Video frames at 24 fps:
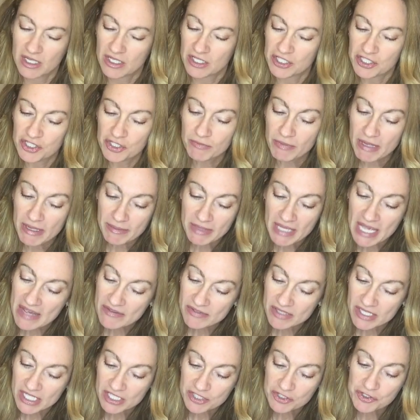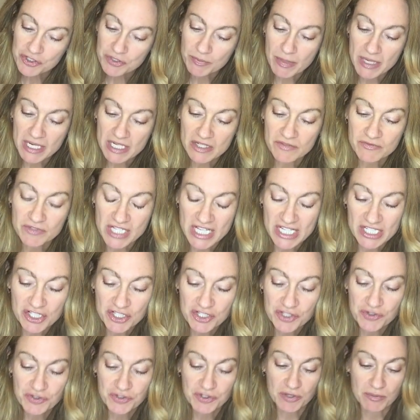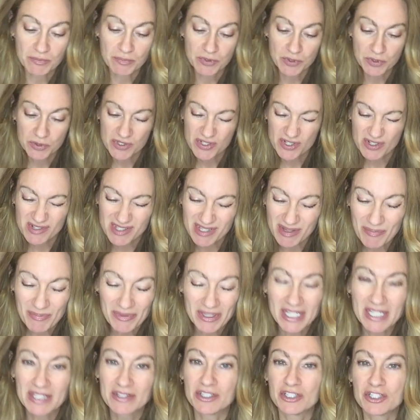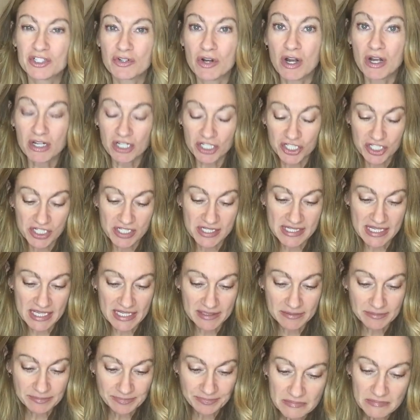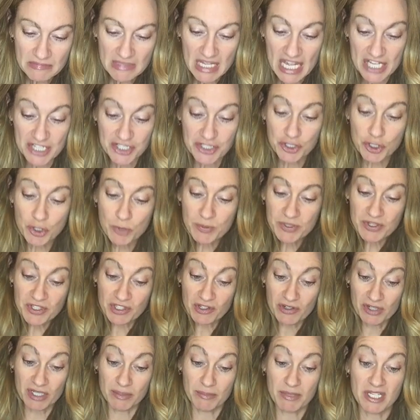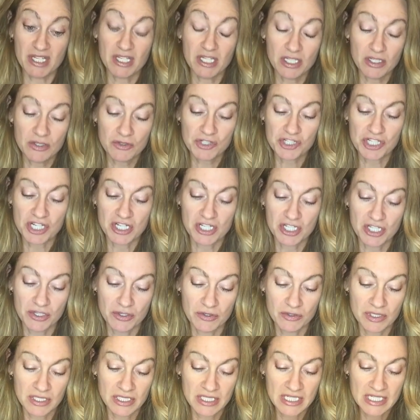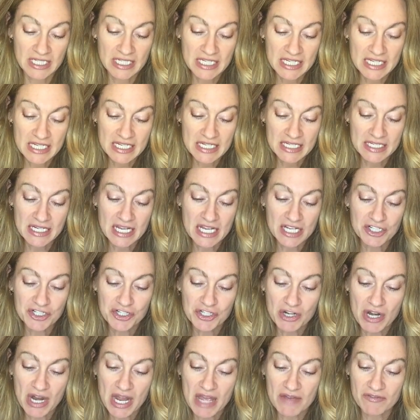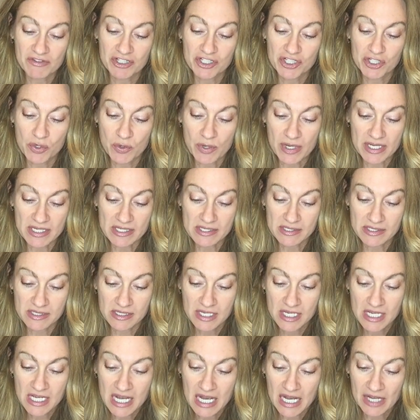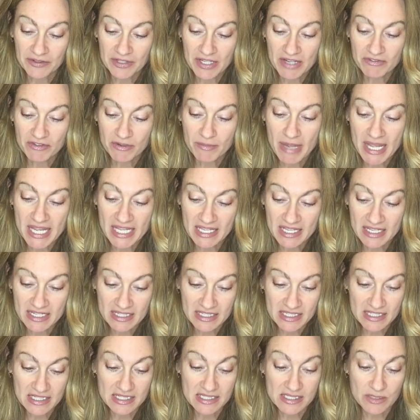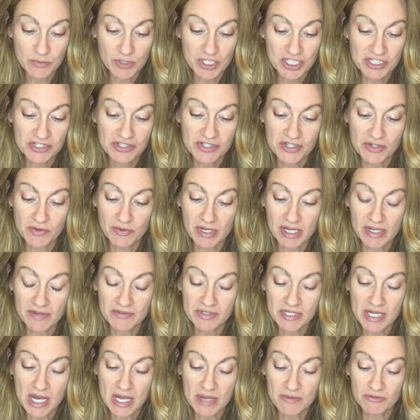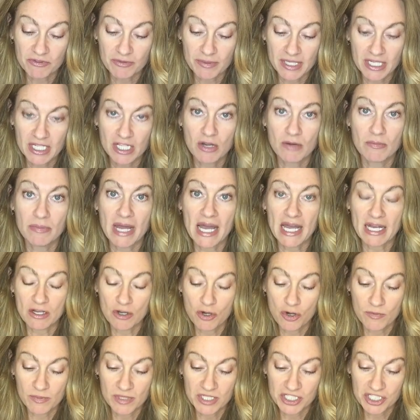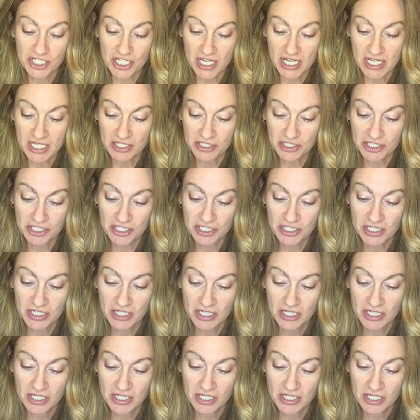"Do you maybe have an extra pair of tennis shoes or boots or something in the trunk?" she said. "I do, but they're going to be huge on you." "Not sure I have a choice. I'll never make it in these, and we just don't have time for me to go back home and change."